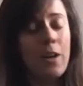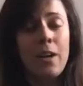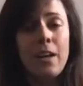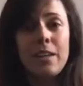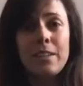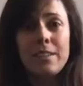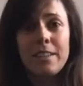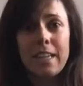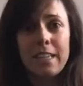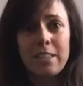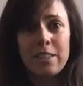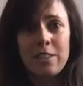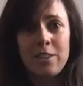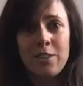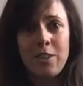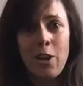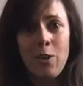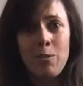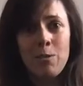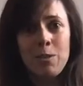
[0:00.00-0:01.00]
Next
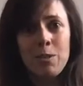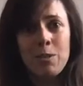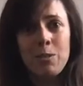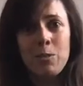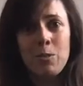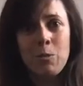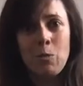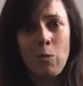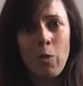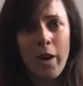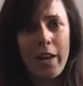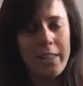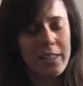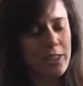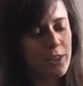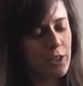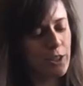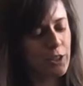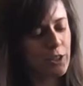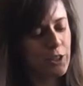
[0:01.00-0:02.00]
note, 1,
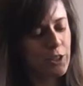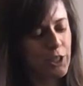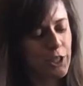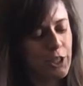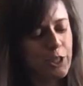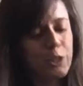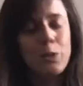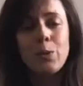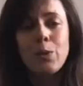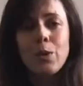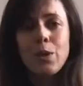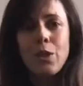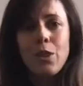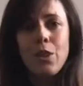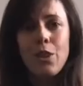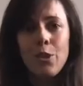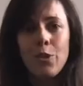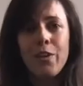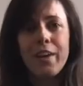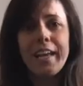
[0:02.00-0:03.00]
2,
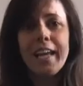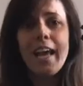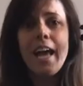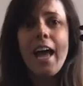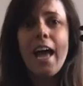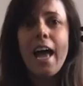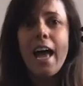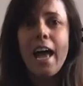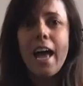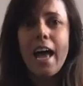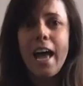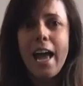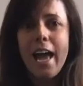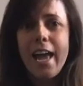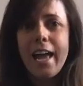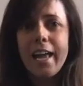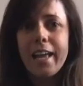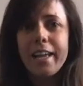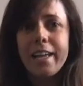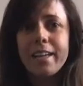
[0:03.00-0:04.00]
3.
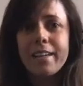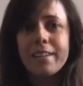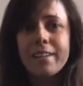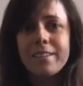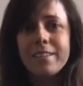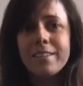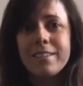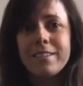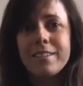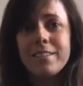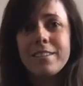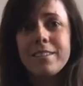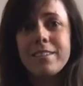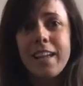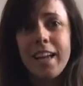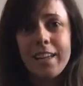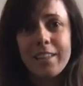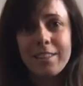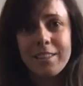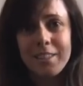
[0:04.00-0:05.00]
A.
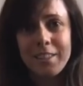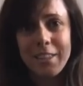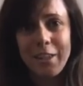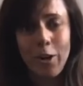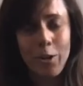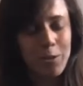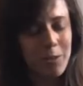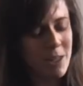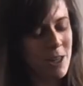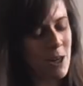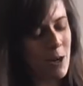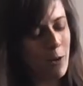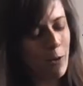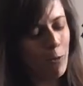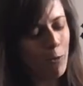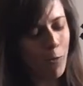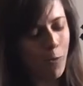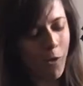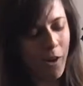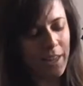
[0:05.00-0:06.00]
Next note,
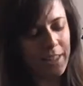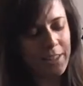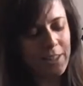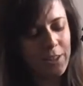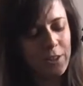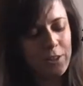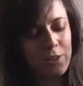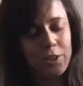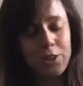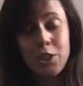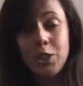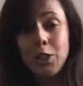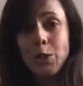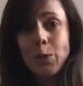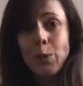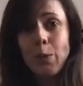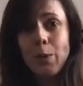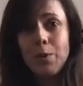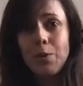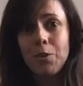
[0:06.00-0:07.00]
1, 2,
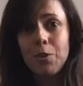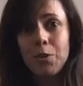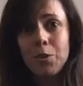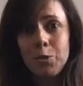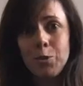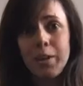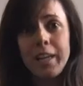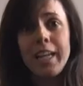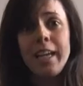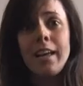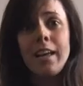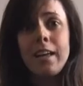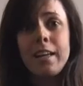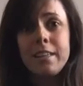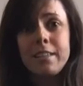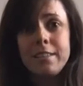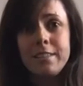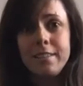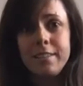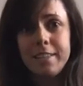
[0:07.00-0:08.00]
3.
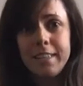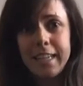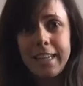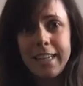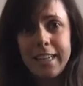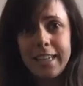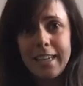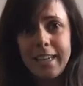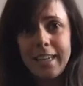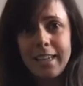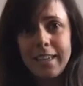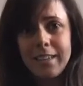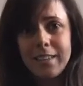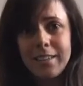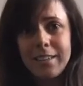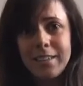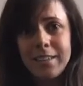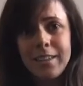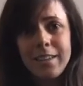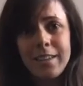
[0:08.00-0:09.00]
D.
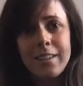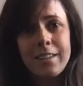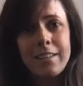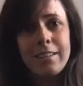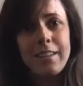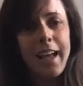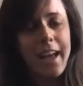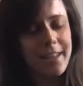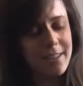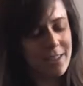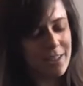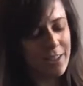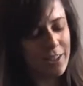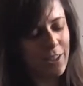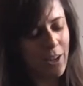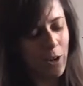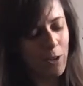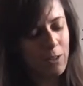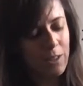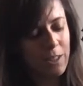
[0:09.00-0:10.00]
Last
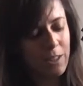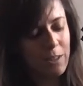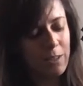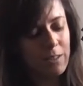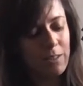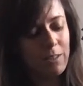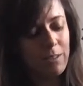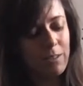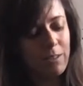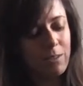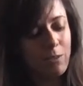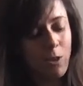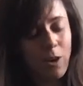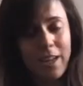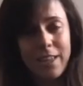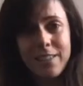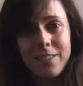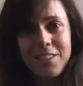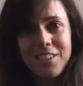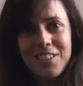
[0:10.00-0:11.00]
note,
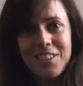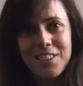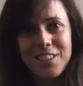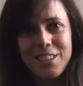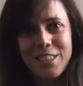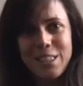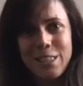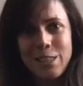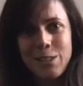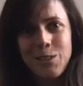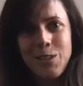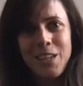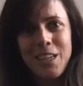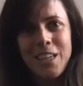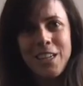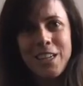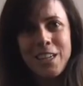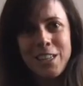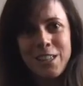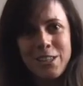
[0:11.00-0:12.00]
1, 2,
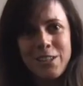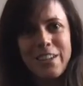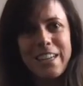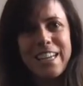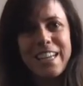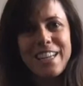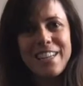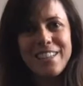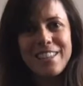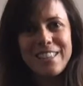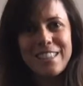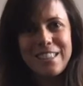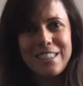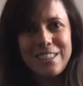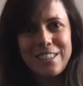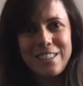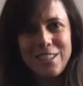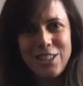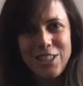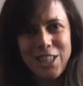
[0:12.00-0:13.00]
3.
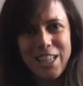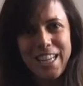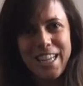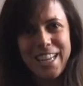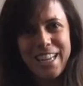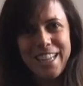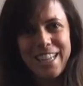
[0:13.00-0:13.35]
G.